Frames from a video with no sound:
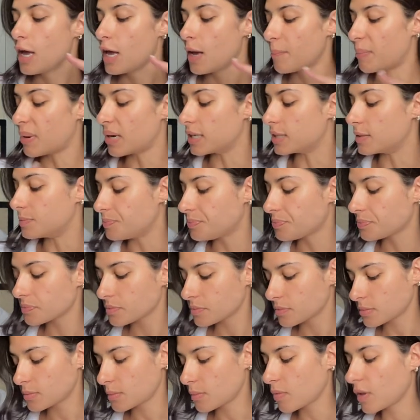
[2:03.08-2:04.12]
But
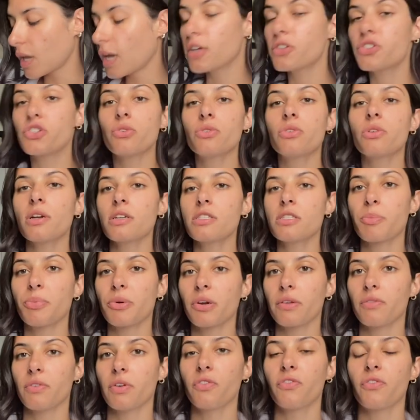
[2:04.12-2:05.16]
I showed you guys a
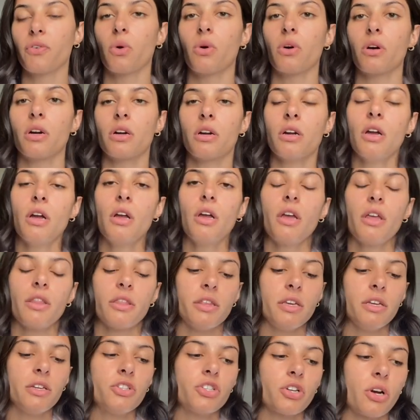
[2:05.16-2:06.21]
preview for
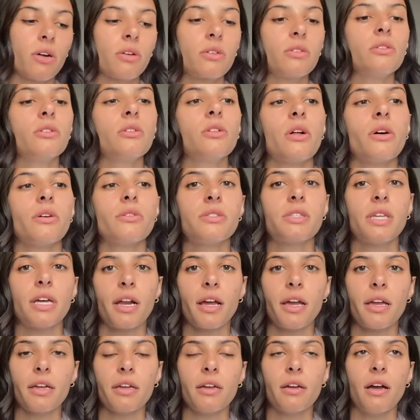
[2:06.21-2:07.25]
the charcoal clothes that
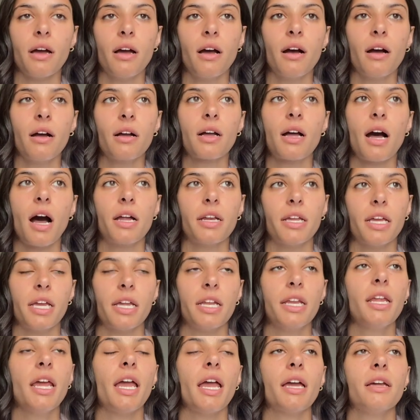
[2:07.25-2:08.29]
I got in,
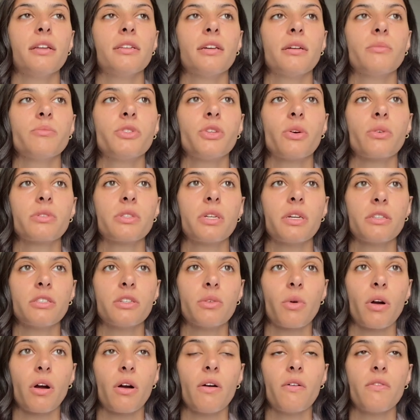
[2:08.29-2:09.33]
and I'm so excited to
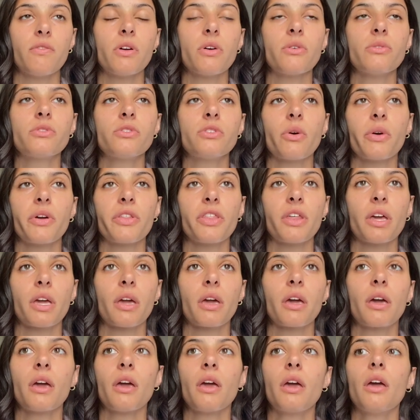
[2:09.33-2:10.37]
wear all of those. So I
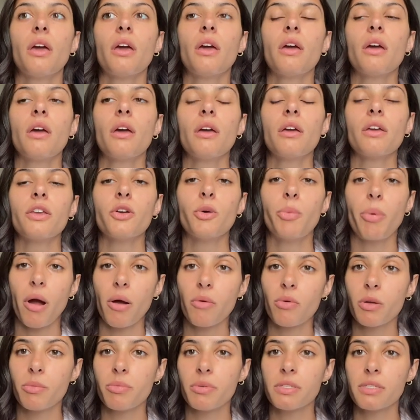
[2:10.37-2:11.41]
think you'll
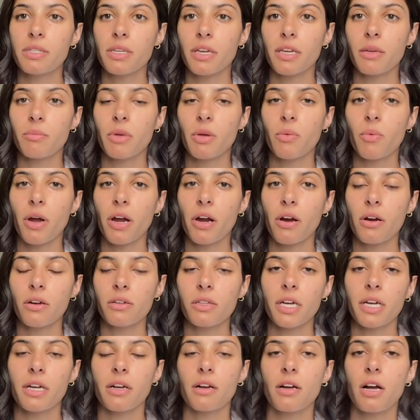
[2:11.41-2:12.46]
probably be seeing me wear
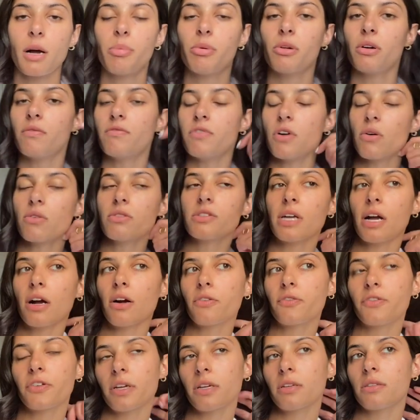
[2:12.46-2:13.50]
like a couple of those
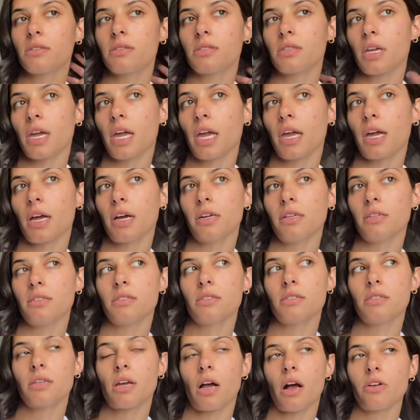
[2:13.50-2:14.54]
outfits,
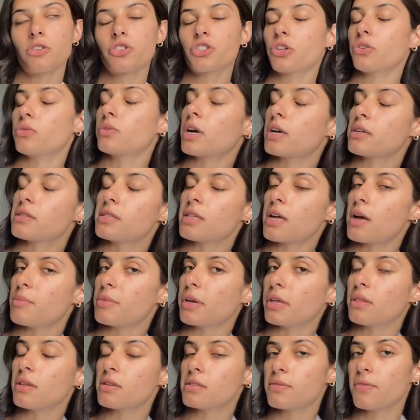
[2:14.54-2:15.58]
and I'll show you guys them
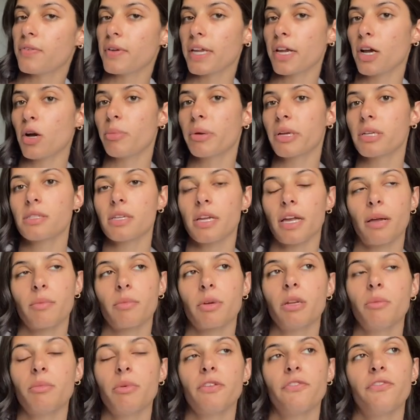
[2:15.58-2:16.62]
in this video because I am
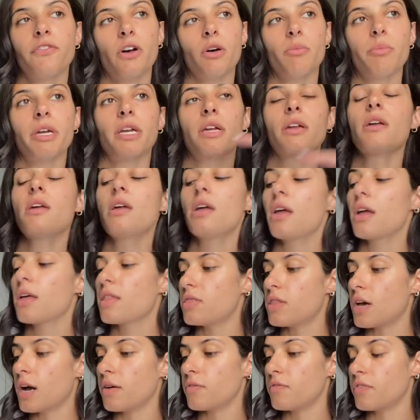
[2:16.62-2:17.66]
gonna be filming
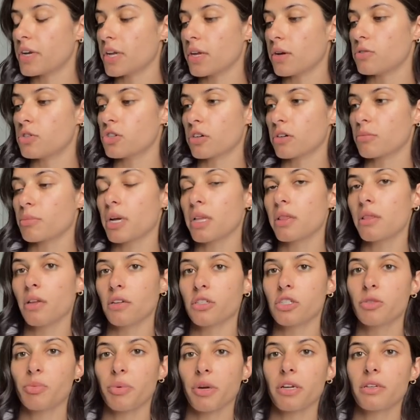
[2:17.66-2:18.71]
that video during my
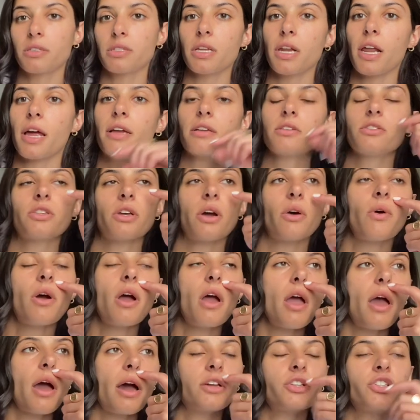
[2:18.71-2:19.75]
lunch break today. So
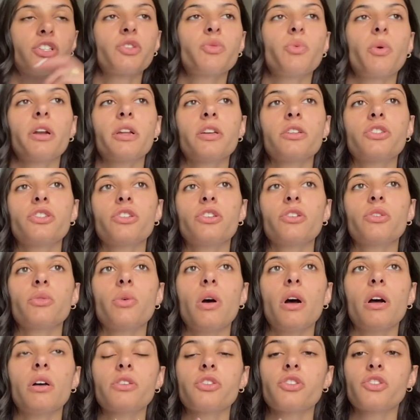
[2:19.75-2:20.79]
I just wanted
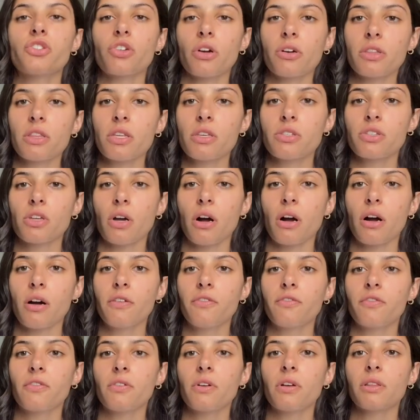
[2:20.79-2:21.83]
to start this
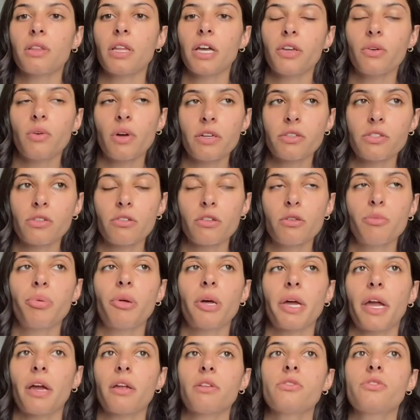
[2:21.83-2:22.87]
off, let you guys know the
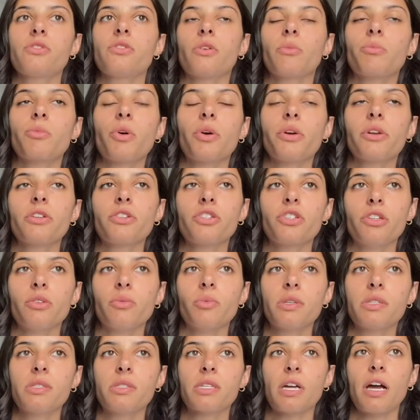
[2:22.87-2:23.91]
plan. So I'm going to shoot
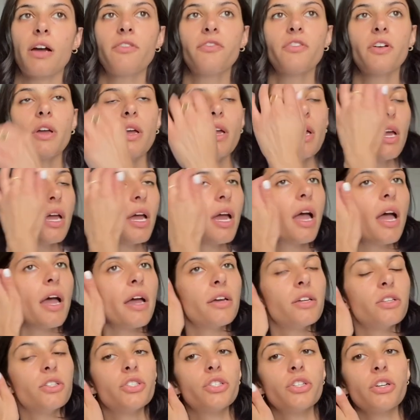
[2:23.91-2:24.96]
with Steph
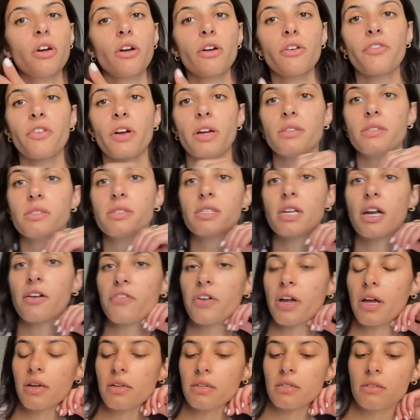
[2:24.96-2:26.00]
and her friend Steph
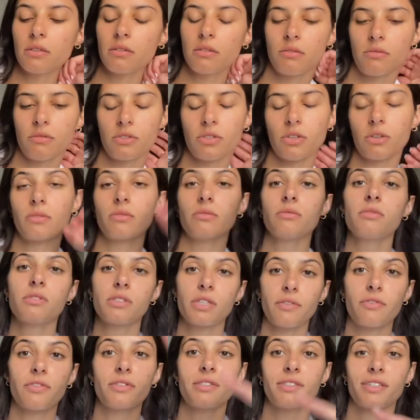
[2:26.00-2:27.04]
at, so
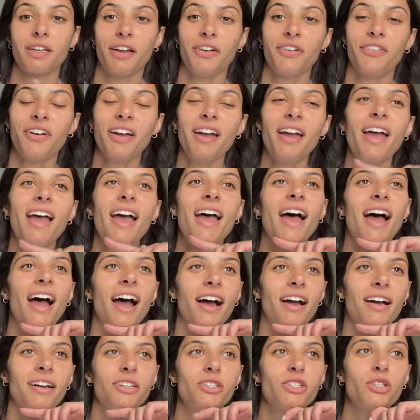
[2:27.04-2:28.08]
Steph and Steph
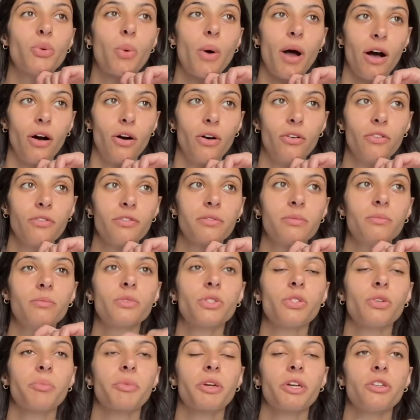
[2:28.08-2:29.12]
at 12.
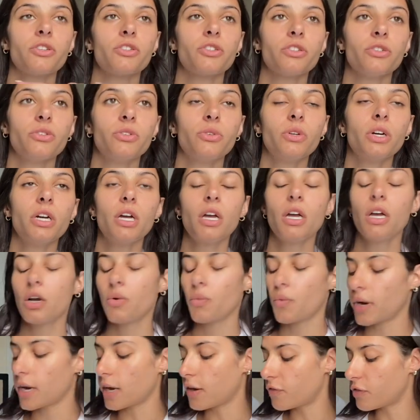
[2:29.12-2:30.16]
So I'm gonna do
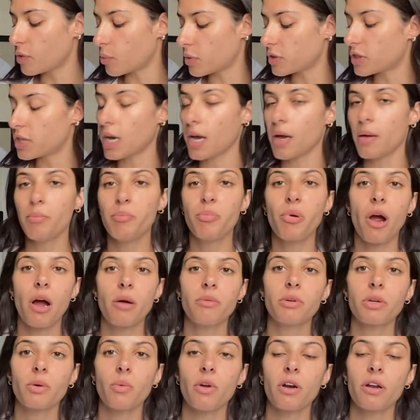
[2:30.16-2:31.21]
one outfit with them,
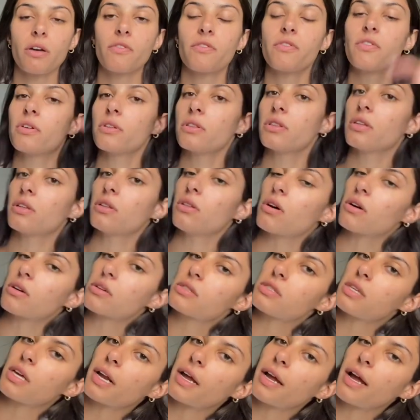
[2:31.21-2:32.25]
probably one of the looks
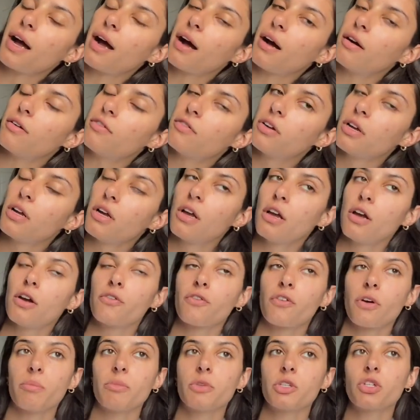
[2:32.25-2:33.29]
that I have
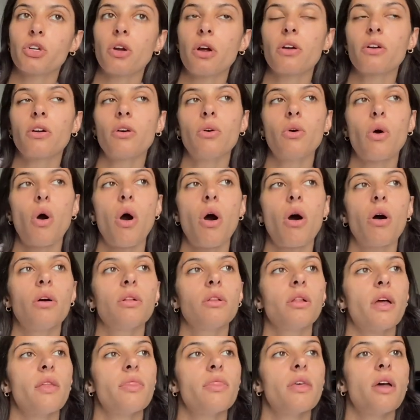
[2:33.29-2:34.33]
from the charcoal haul,
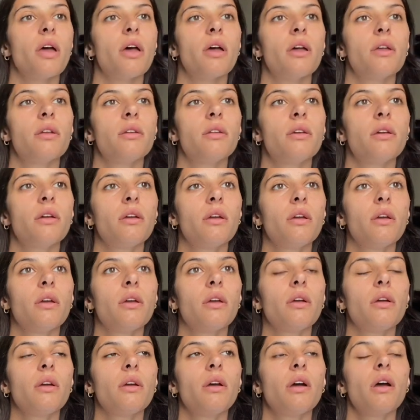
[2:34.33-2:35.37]
and then
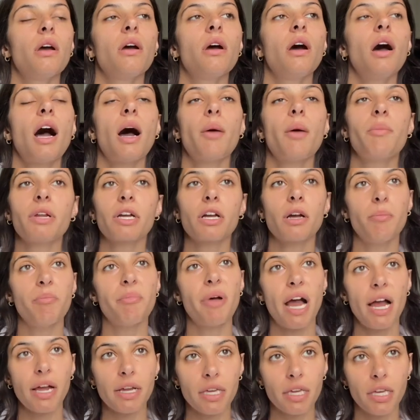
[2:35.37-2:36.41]
I'm gonna come
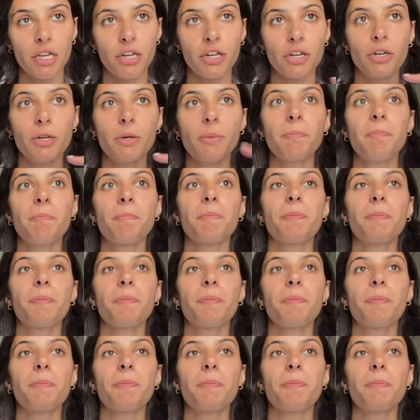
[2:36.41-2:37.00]
back here,